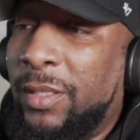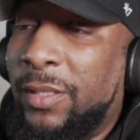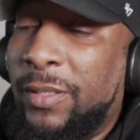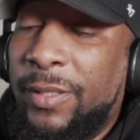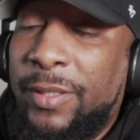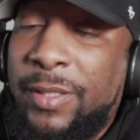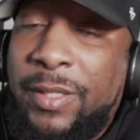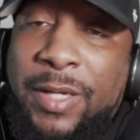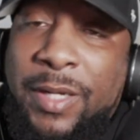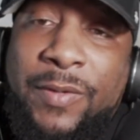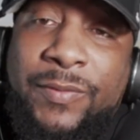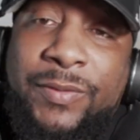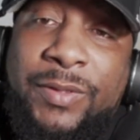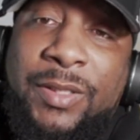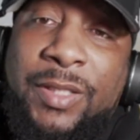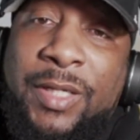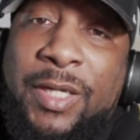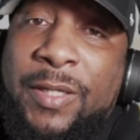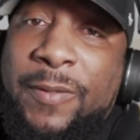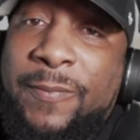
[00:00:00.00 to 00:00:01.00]
Yeah, that was
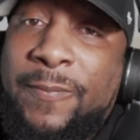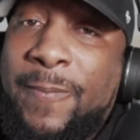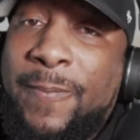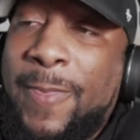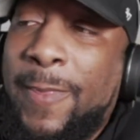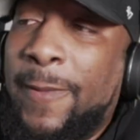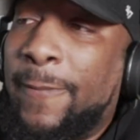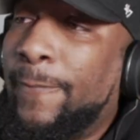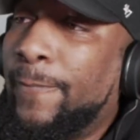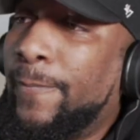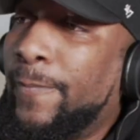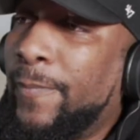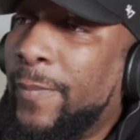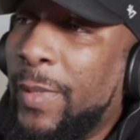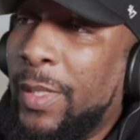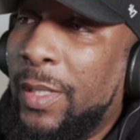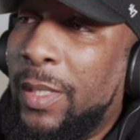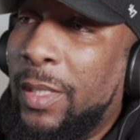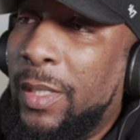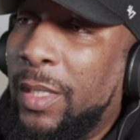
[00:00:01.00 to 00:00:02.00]
deep.
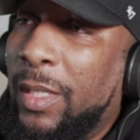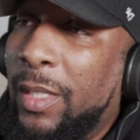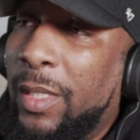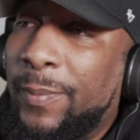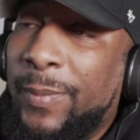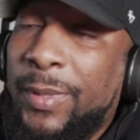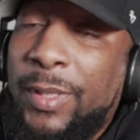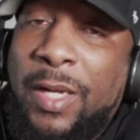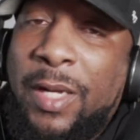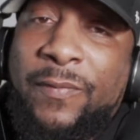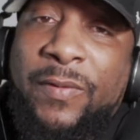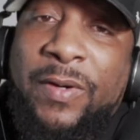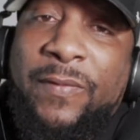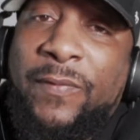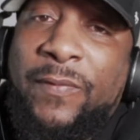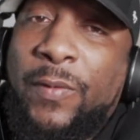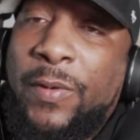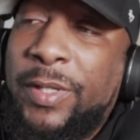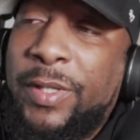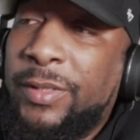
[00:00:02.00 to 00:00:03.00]
Love her
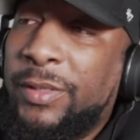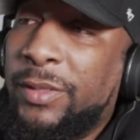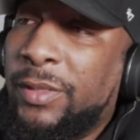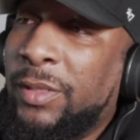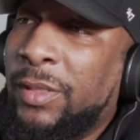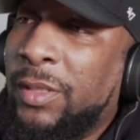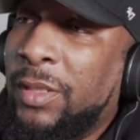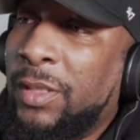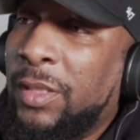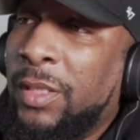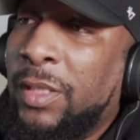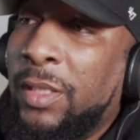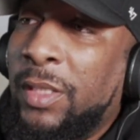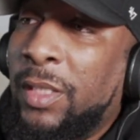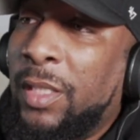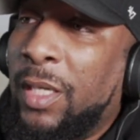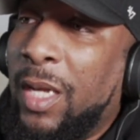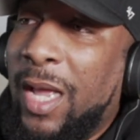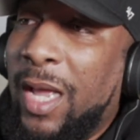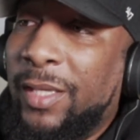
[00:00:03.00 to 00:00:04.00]
voice.
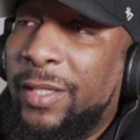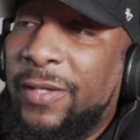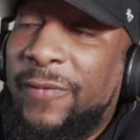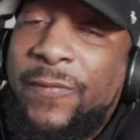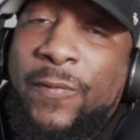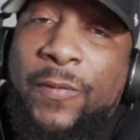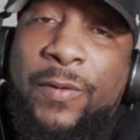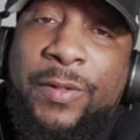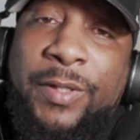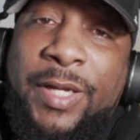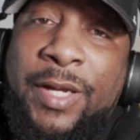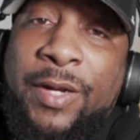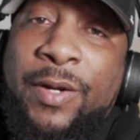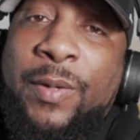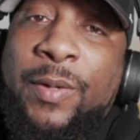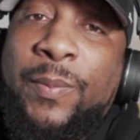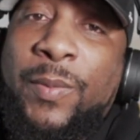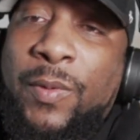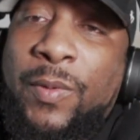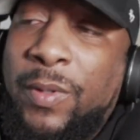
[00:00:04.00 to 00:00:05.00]
I look forward to
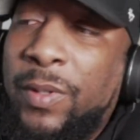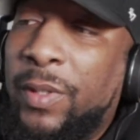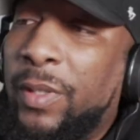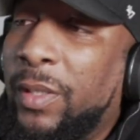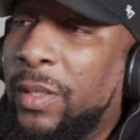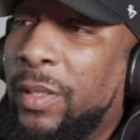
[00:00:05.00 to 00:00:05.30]
hearing more.